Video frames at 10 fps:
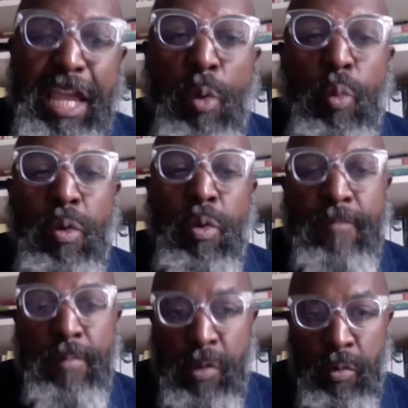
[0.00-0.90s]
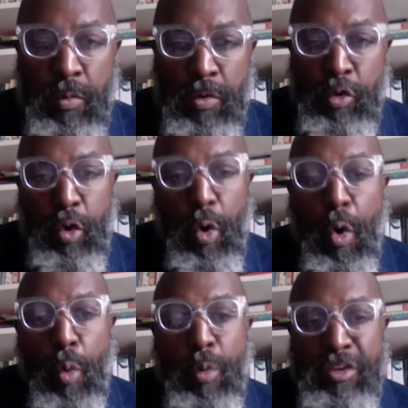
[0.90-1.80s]
away from you. You could
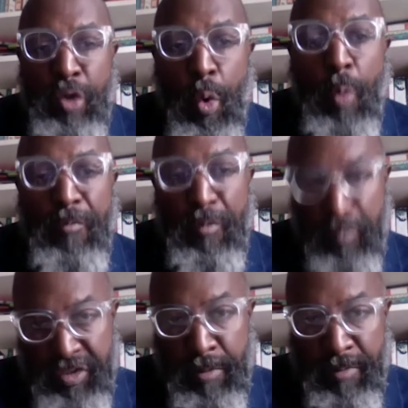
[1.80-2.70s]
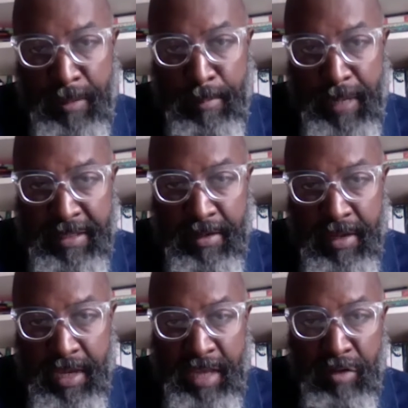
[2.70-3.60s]
always hope for something better.
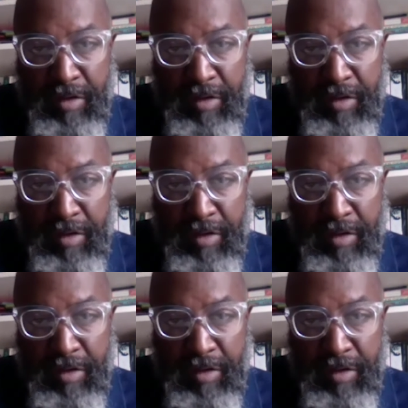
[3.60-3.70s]
It's not